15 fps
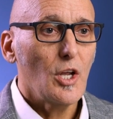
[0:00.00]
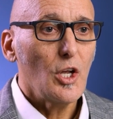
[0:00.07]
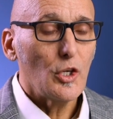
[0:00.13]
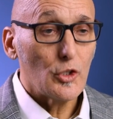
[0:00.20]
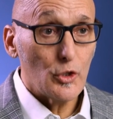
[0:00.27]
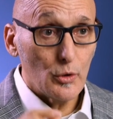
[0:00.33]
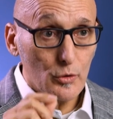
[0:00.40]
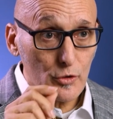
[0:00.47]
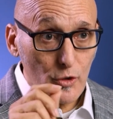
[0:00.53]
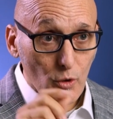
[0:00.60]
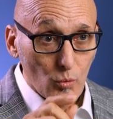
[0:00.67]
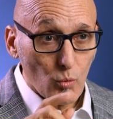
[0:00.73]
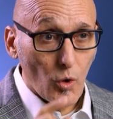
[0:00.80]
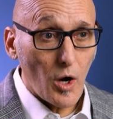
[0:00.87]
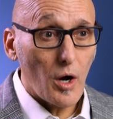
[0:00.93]
use the
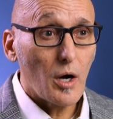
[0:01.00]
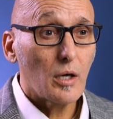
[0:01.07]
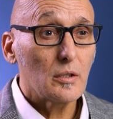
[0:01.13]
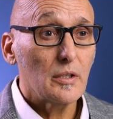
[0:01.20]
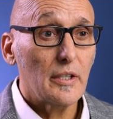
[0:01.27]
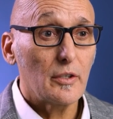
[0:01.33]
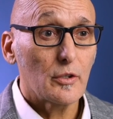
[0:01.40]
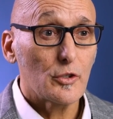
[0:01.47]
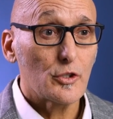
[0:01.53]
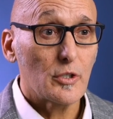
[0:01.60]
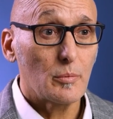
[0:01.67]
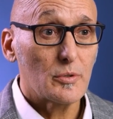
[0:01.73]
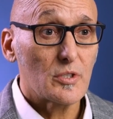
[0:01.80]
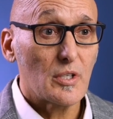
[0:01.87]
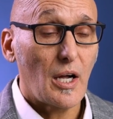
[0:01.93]
wrong
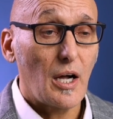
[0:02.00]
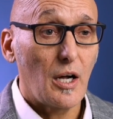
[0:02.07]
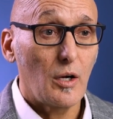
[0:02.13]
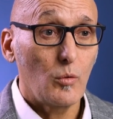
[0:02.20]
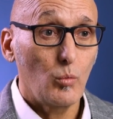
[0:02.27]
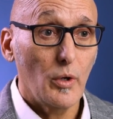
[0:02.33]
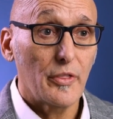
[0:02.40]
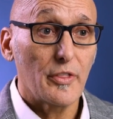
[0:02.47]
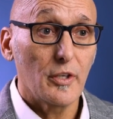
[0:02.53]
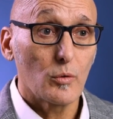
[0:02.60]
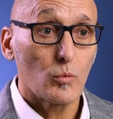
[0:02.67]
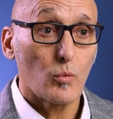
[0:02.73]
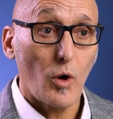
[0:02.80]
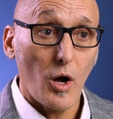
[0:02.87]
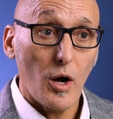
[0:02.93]
leadership style with the
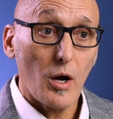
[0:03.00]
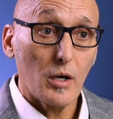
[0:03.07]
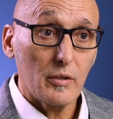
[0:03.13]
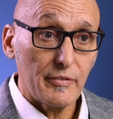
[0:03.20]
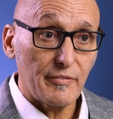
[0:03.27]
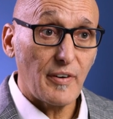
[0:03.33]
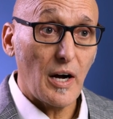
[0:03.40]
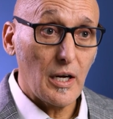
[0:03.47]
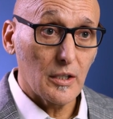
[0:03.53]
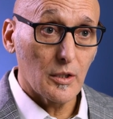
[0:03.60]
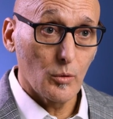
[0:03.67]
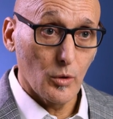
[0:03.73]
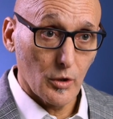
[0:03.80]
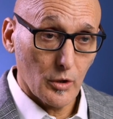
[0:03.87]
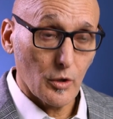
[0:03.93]
wrong
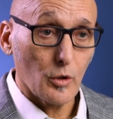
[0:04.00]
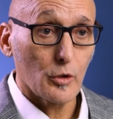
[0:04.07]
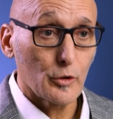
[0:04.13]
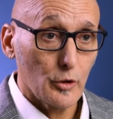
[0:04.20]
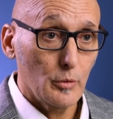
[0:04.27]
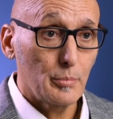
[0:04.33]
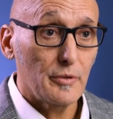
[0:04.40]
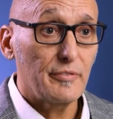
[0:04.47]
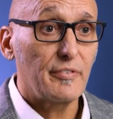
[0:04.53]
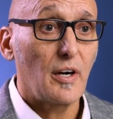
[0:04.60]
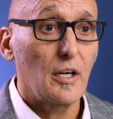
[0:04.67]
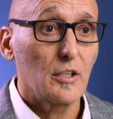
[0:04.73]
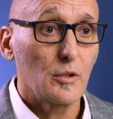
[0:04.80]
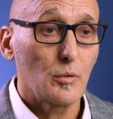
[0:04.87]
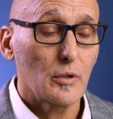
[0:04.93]
follower or group of
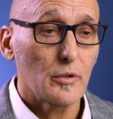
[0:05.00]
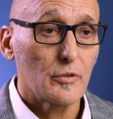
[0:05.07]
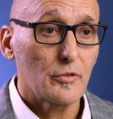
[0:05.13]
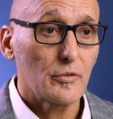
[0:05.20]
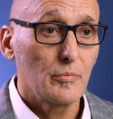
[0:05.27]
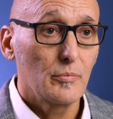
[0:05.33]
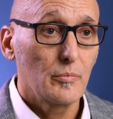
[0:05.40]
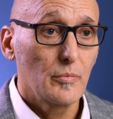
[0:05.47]
followers,